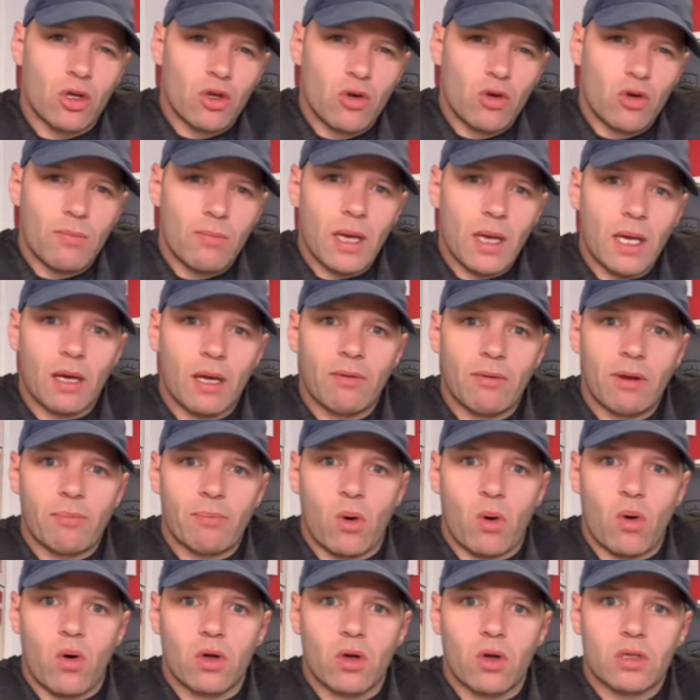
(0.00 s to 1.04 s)
Can you make a
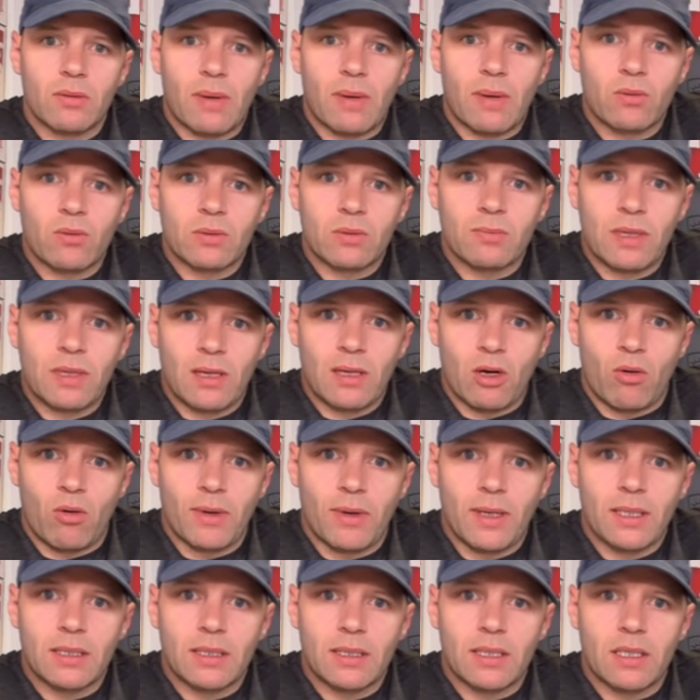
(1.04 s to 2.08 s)
report about me
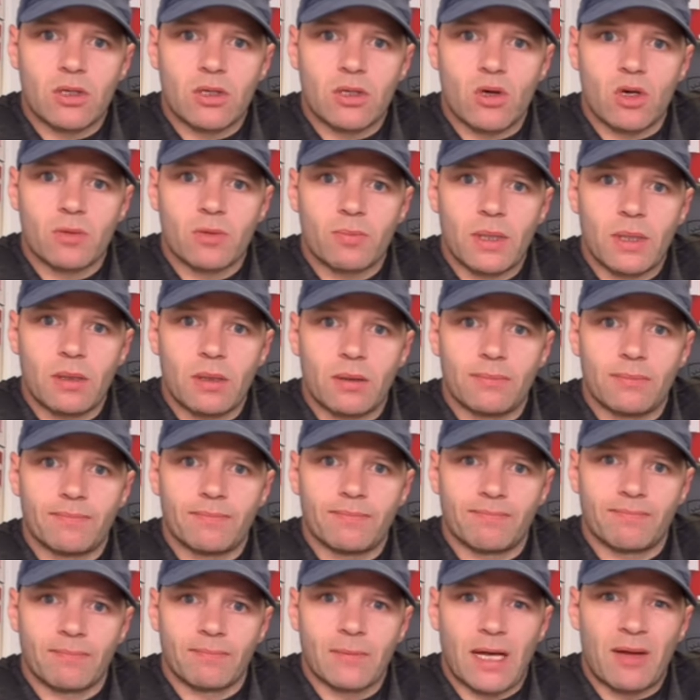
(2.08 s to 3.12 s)
coming into this hospital?
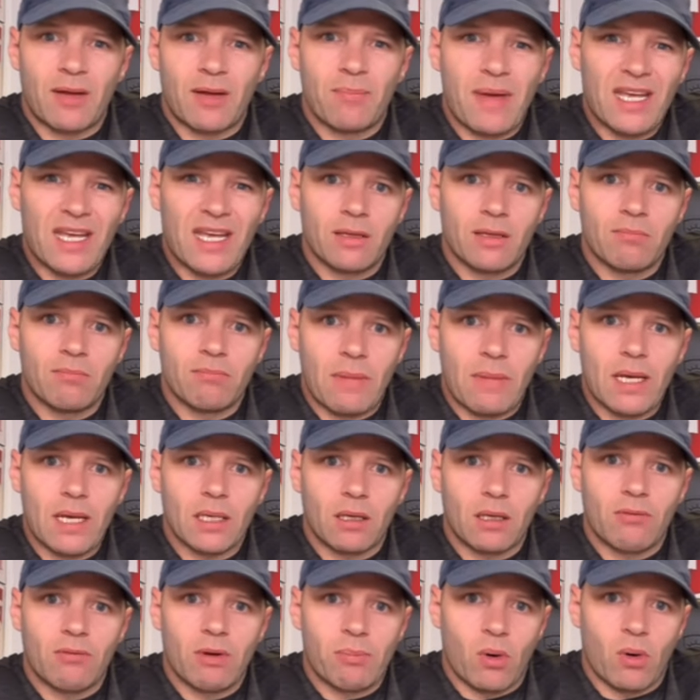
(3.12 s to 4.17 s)
And I make them
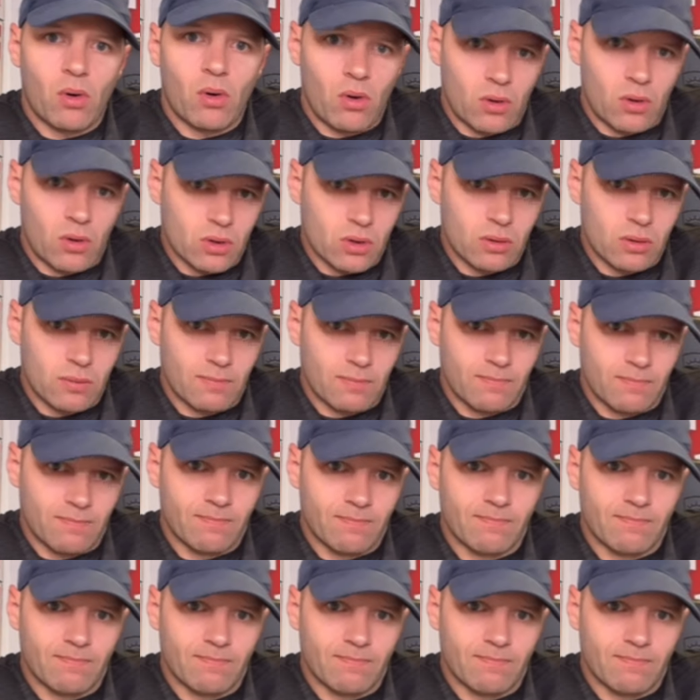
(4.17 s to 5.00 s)
make the report.